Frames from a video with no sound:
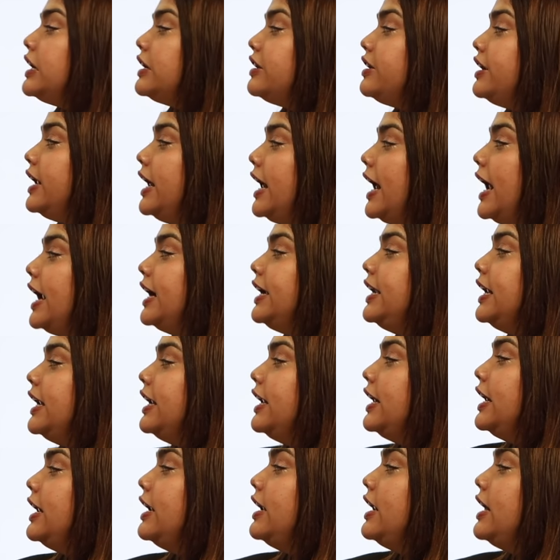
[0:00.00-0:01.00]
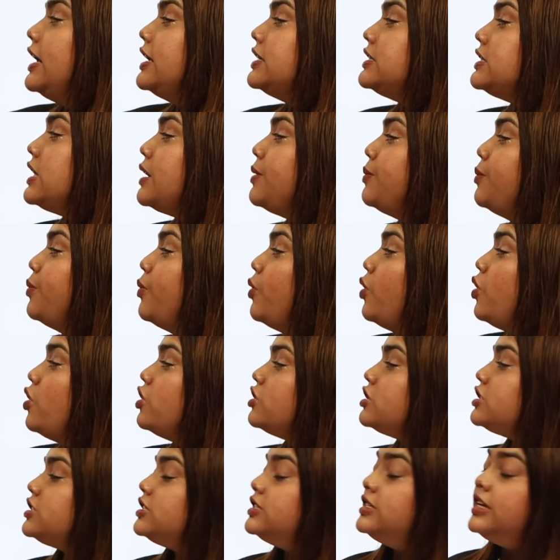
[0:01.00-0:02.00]
creatinine is the
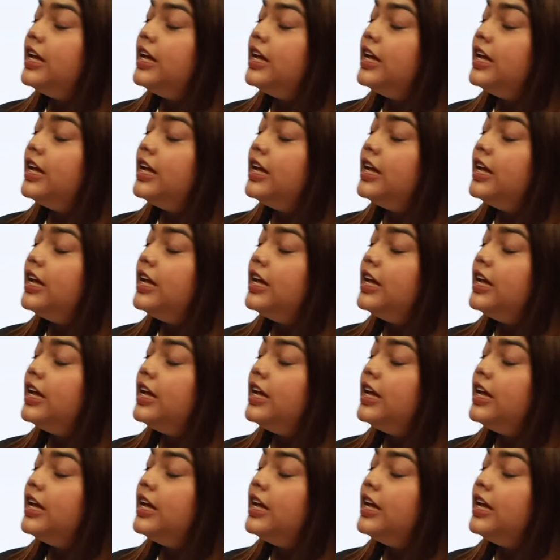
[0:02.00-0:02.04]
most